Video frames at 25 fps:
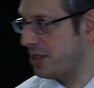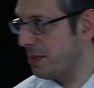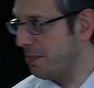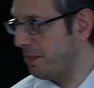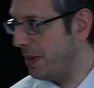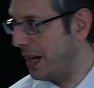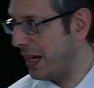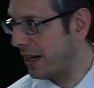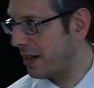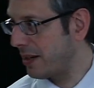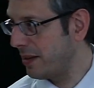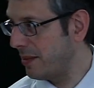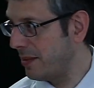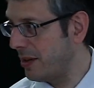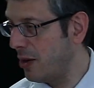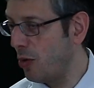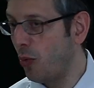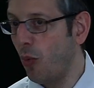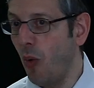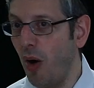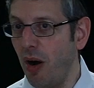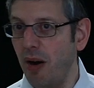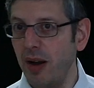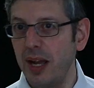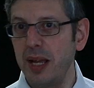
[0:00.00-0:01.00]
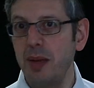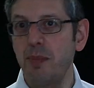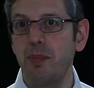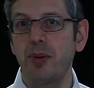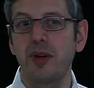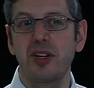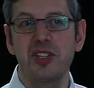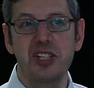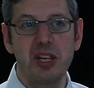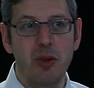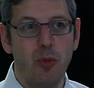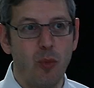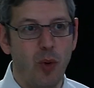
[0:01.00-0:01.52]
item back. Why?
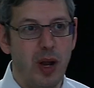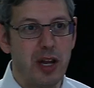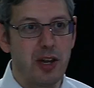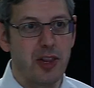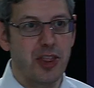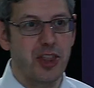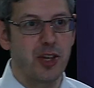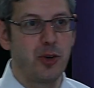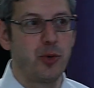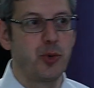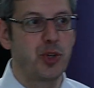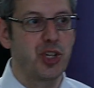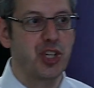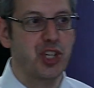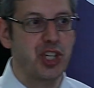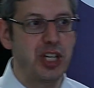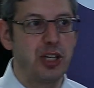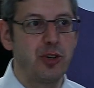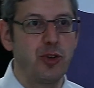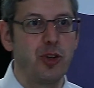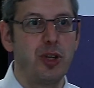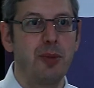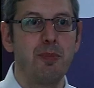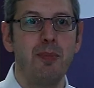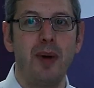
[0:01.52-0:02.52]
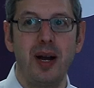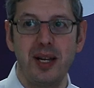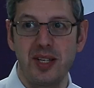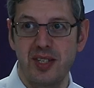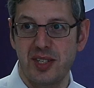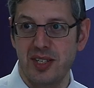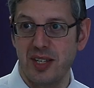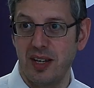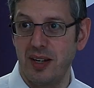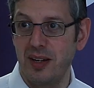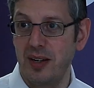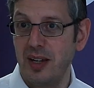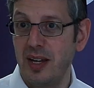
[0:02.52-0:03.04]
Because it went through shinui
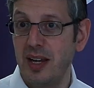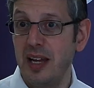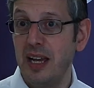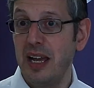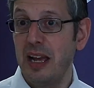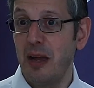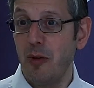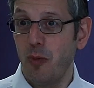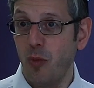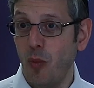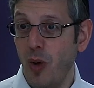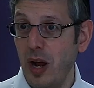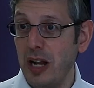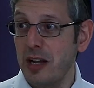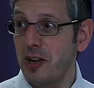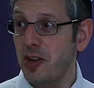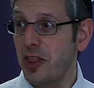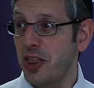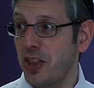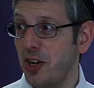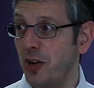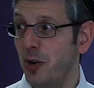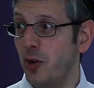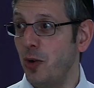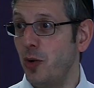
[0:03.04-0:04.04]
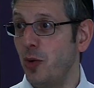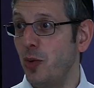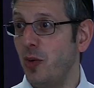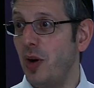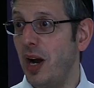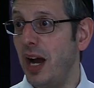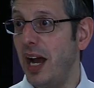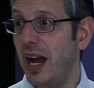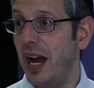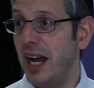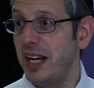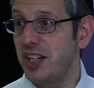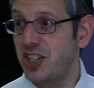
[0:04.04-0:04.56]
maisa. It went
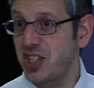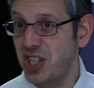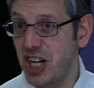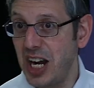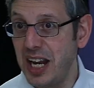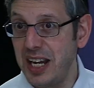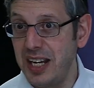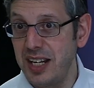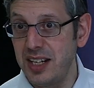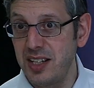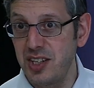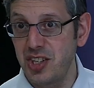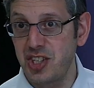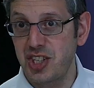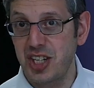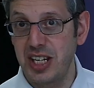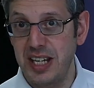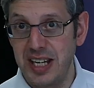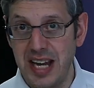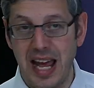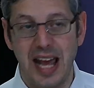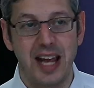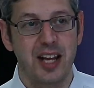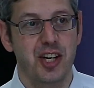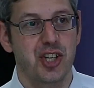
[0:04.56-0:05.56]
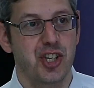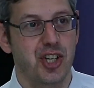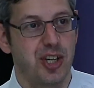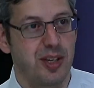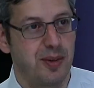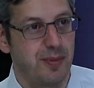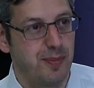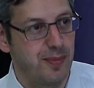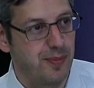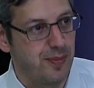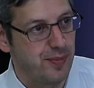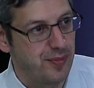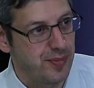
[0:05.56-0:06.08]
through a change in action.
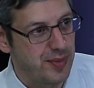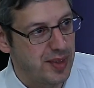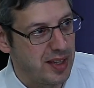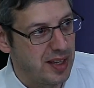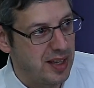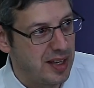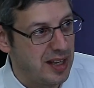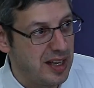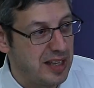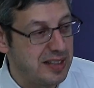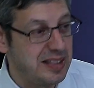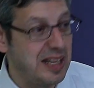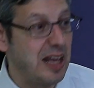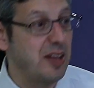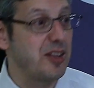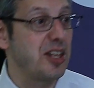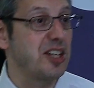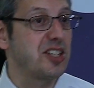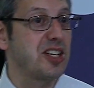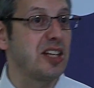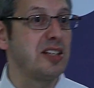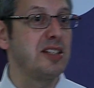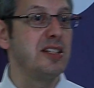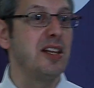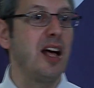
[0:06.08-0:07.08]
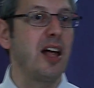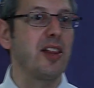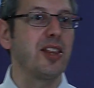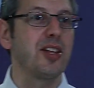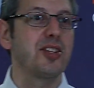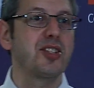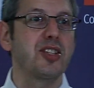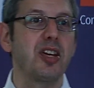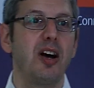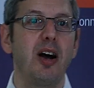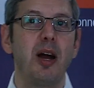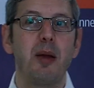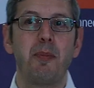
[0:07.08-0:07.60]
Now there's
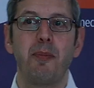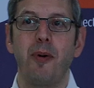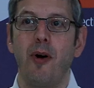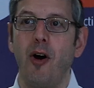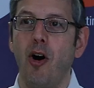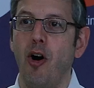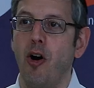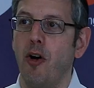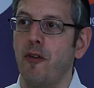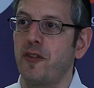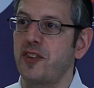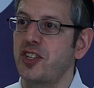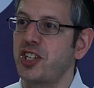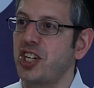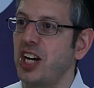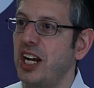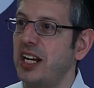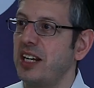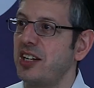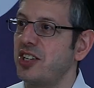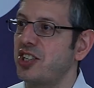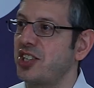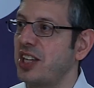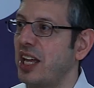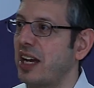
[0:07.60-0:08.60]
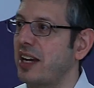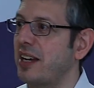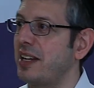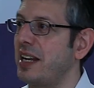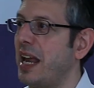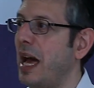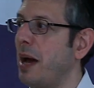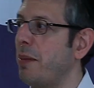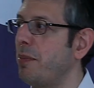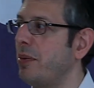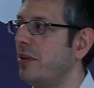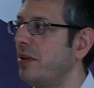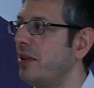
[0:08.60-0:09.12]
another type of change that can
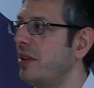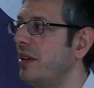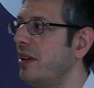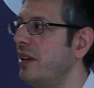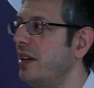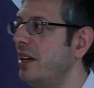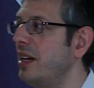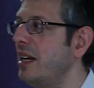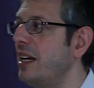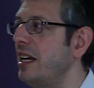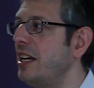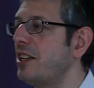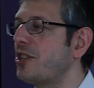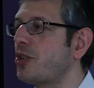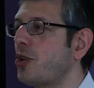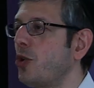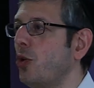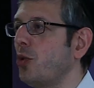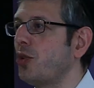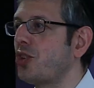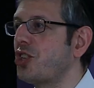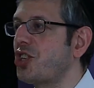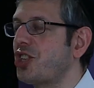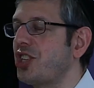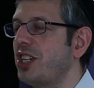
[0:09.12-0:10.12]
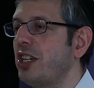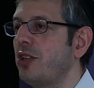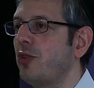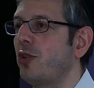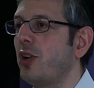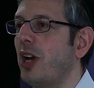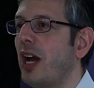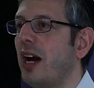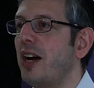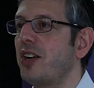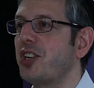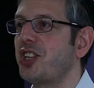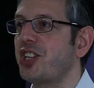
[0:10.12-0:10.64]
happen. It's called
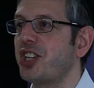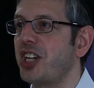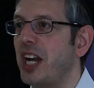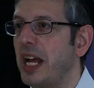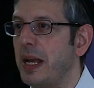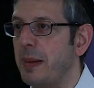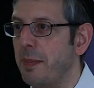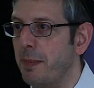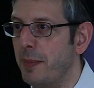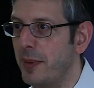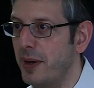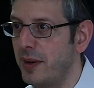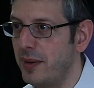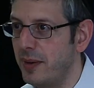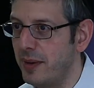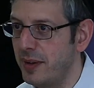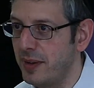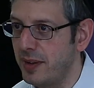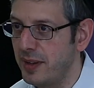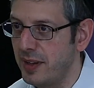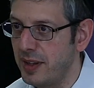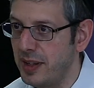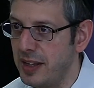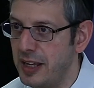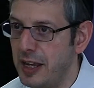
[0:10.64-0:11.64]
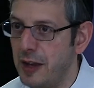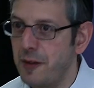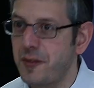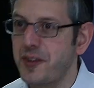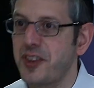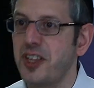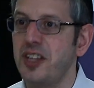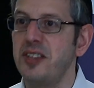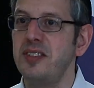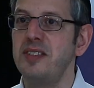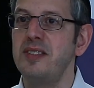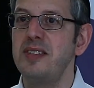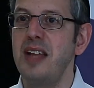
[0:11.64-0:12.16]
shinui hashem, if
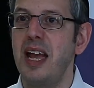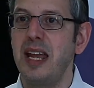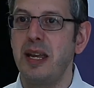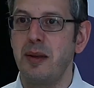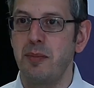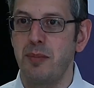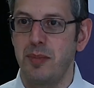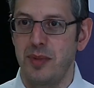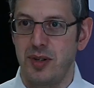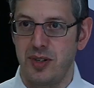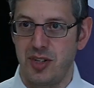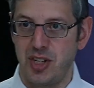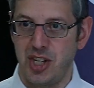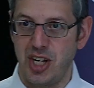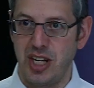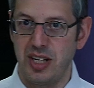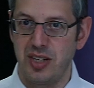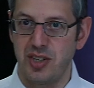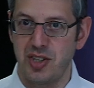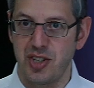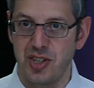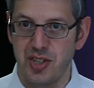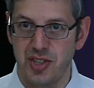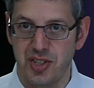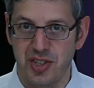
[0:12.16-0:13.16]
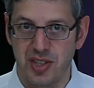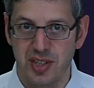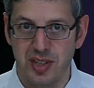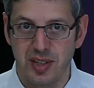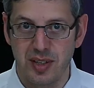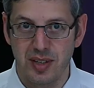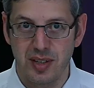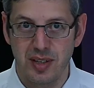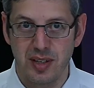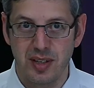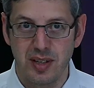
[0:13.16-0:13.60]
the name changes.